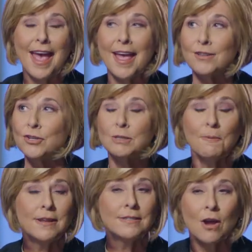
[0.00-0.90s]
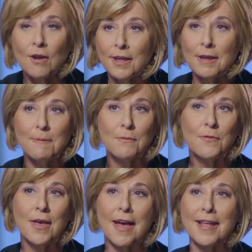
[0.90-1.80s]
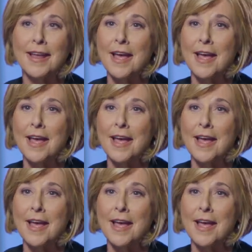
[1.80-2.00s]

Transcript: And just by talking about that,